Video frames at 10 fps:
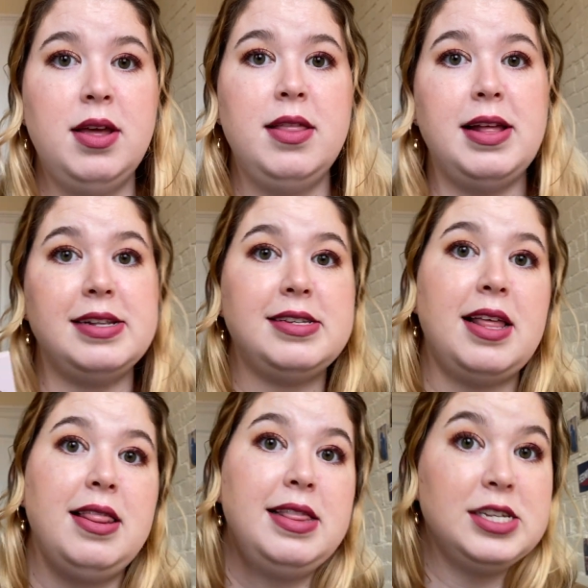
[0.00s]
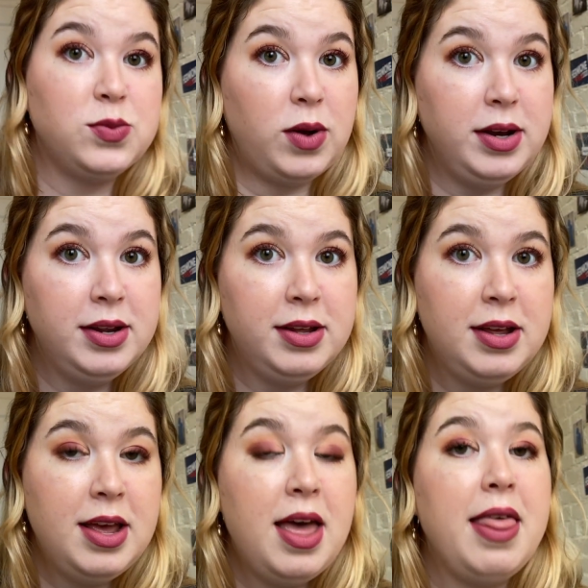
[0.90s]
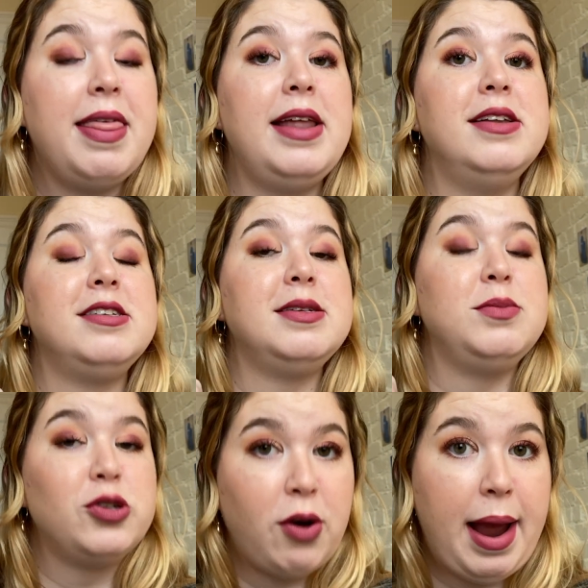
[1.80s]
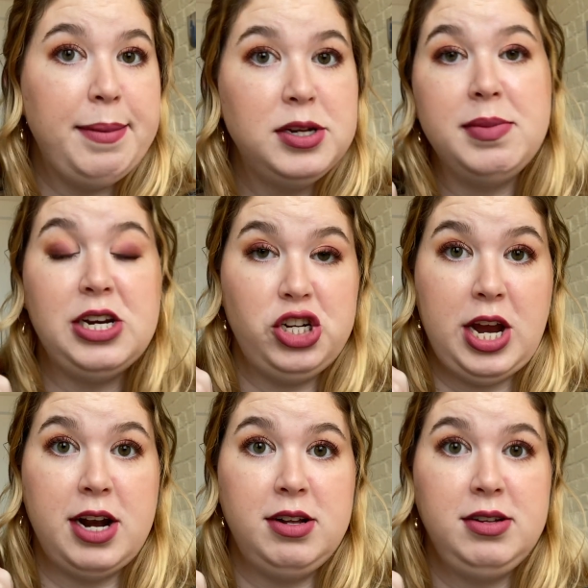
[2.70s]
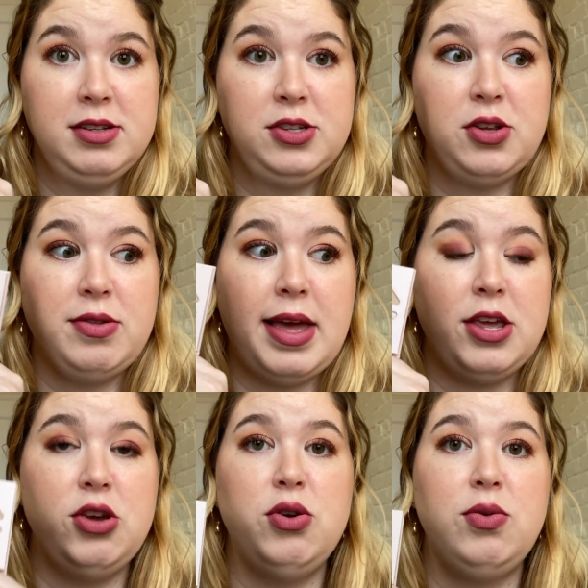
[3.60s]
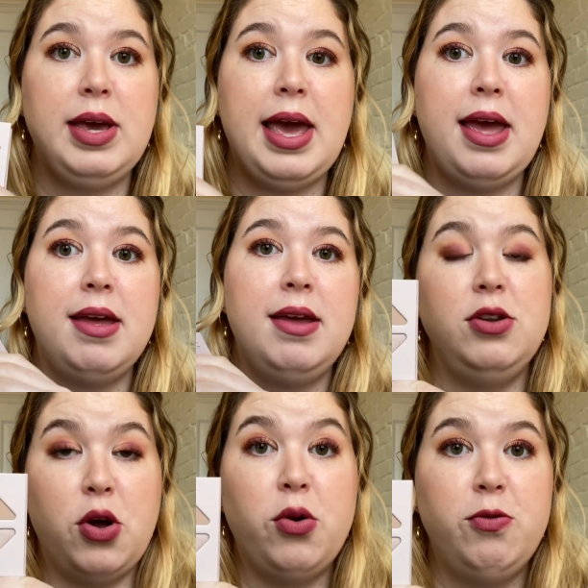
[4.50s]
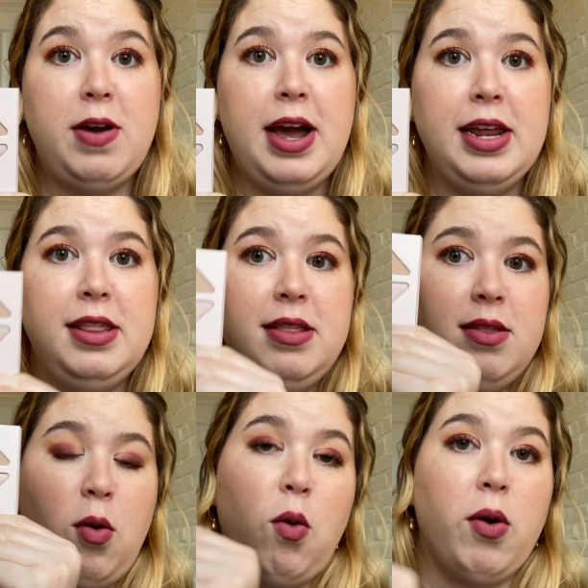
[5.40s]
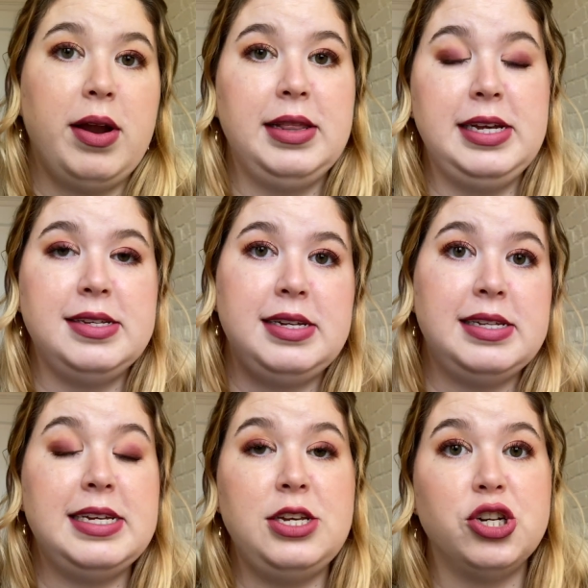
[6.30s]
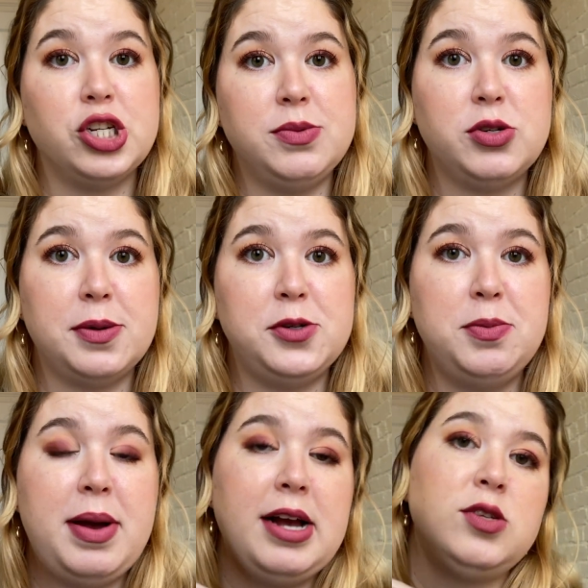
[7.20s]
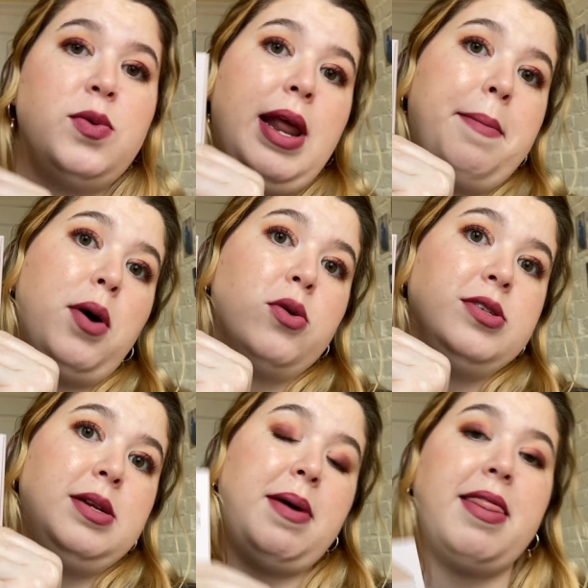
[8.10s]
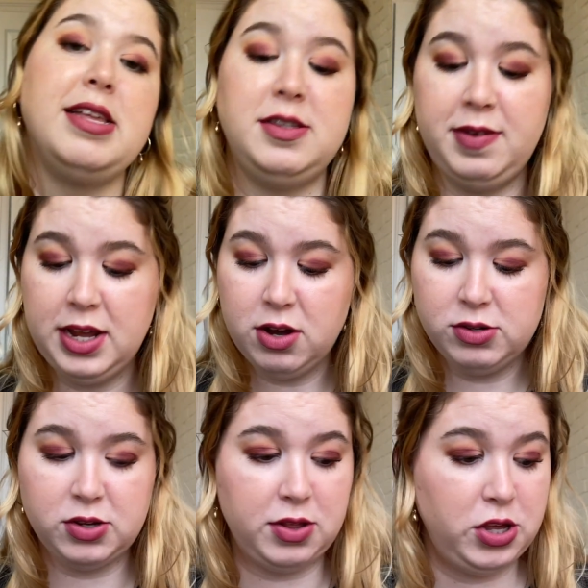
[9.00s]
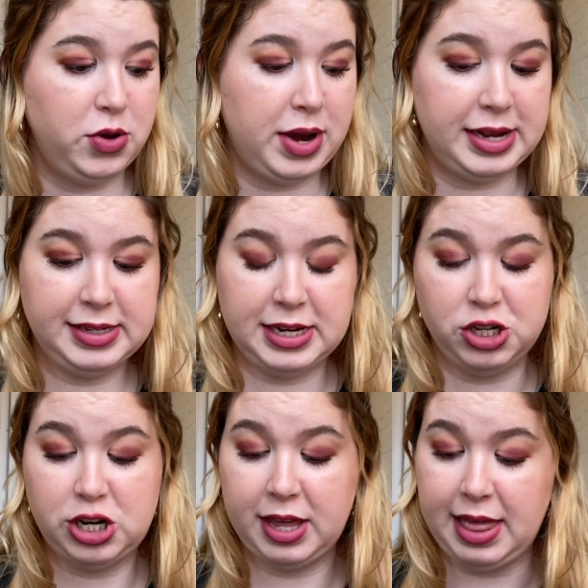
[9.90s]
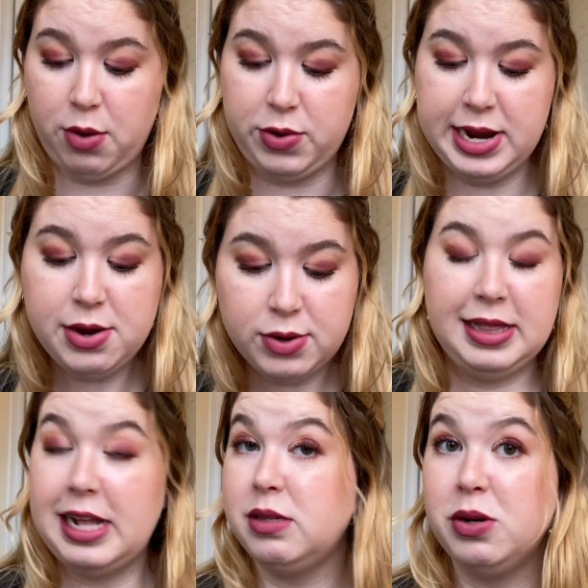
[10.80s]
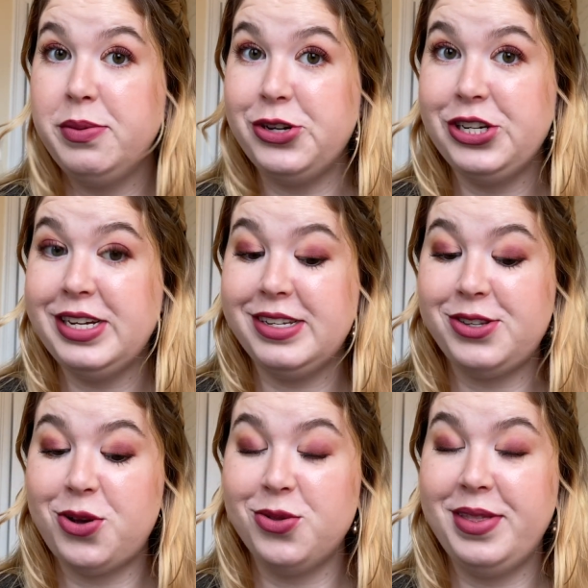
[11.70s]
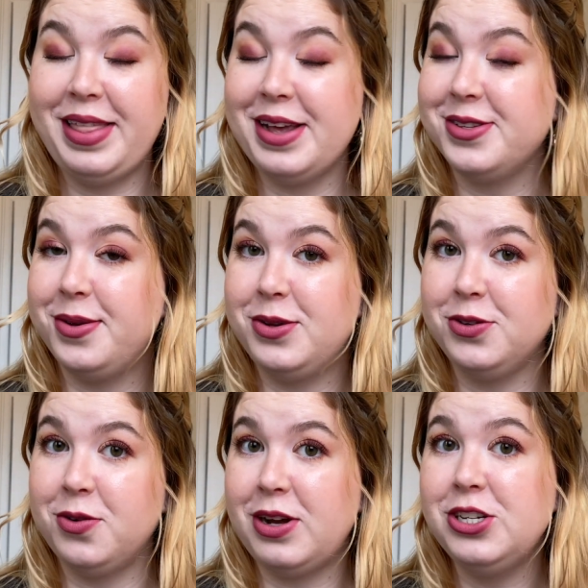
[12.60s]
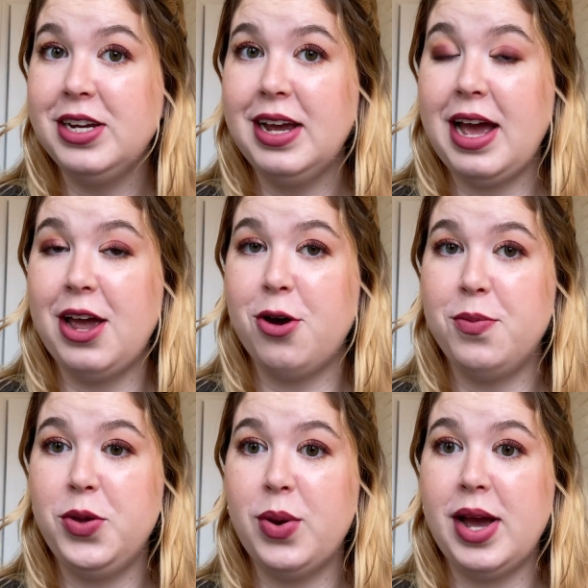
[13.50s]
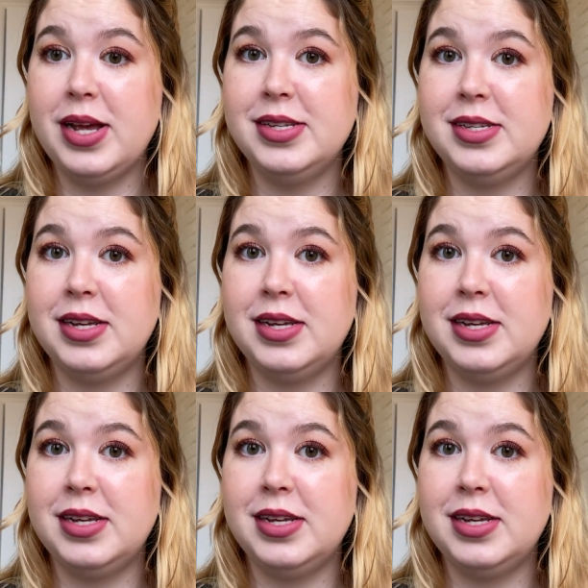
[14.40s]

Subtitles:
that's this one, then subscribe to my channel so that you get notified, or at least it's in your subscription box when I post about this video, so that you guys can check that one out. That's pretty much it. So thanks so much for watching. I hope you guys